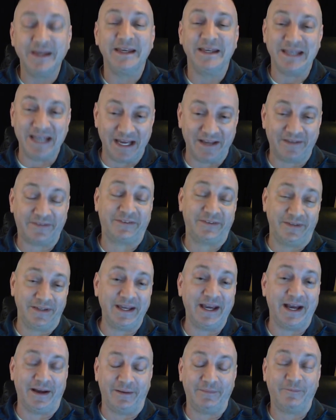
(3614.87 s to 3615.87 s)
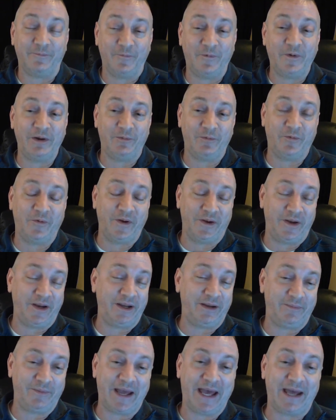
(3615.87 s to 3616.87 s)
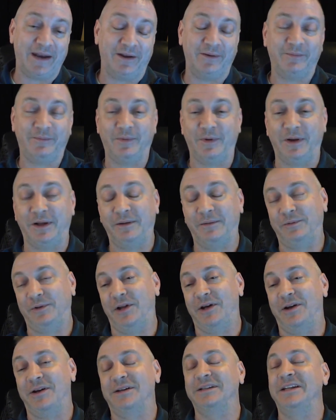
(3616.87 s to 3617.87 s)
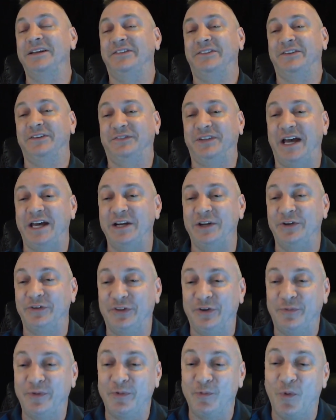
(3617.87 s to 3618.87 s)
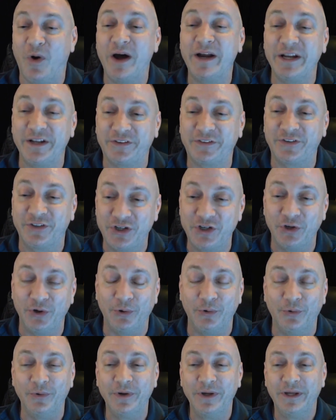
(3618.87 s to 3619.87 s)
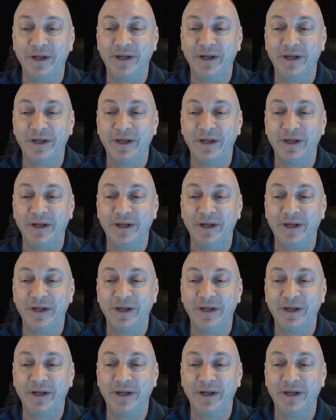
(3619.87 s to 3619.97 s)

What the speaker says: Yes, yeah. We had a long list of titles that we wanted to do.